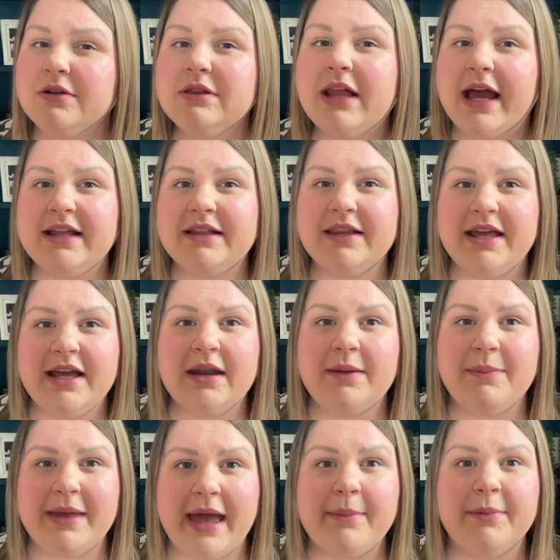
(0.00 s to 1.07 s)
likely going to
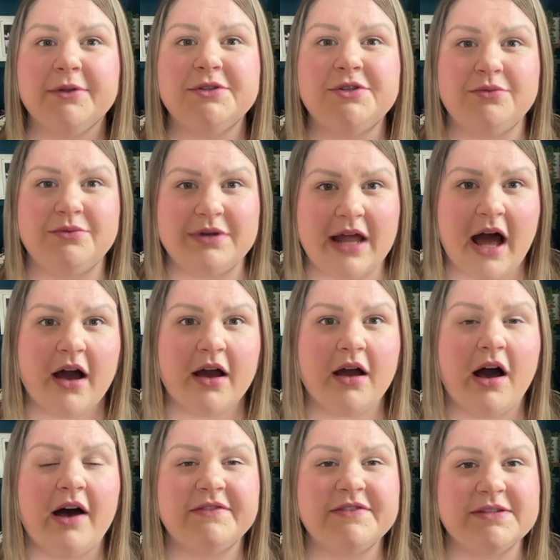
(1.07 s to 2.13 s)
be able to knock
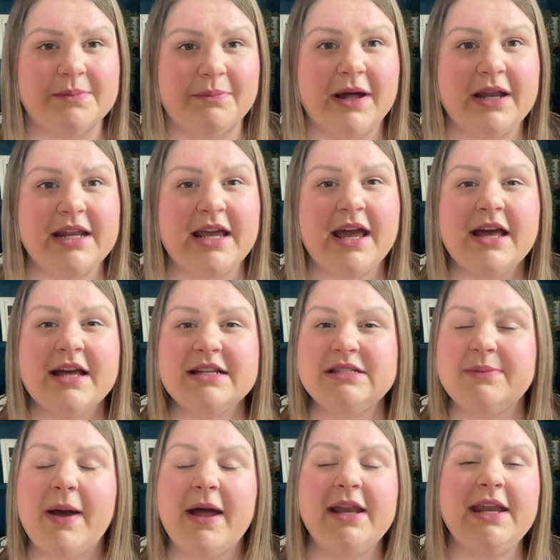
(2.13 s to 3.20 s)
off some money
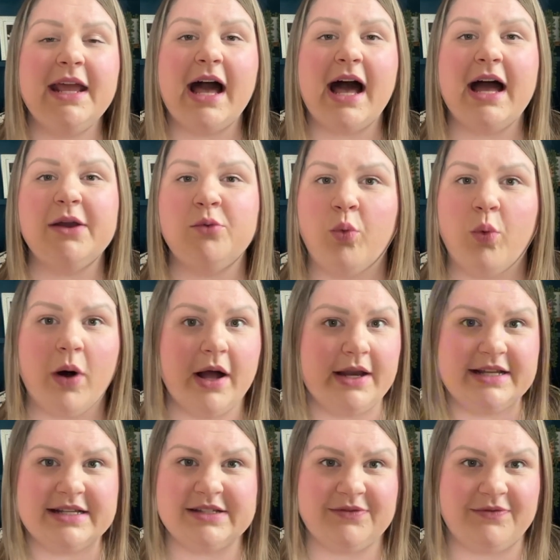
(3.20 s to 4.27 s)
depending on
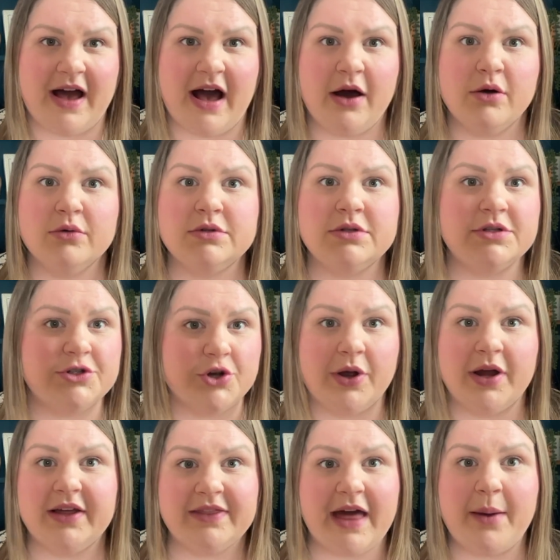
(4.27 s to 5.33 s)
what is found
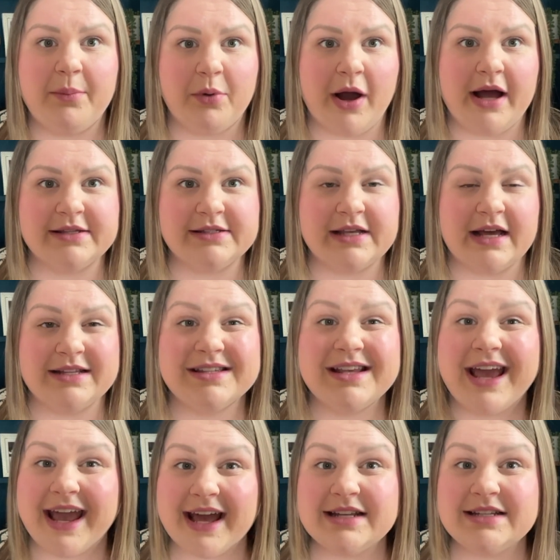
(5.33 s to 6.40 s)
during that process.
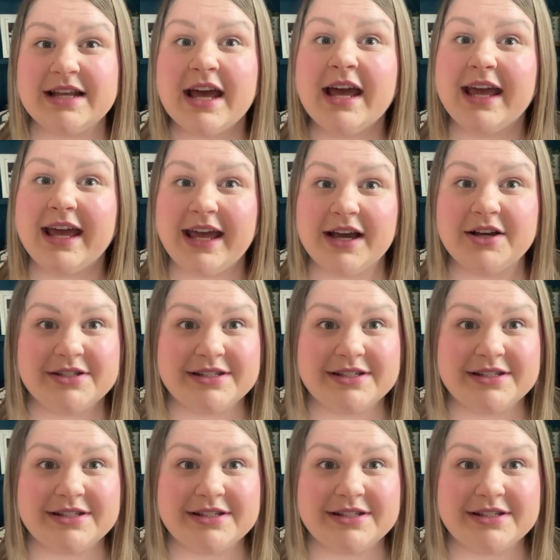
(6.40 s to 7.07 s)
And it could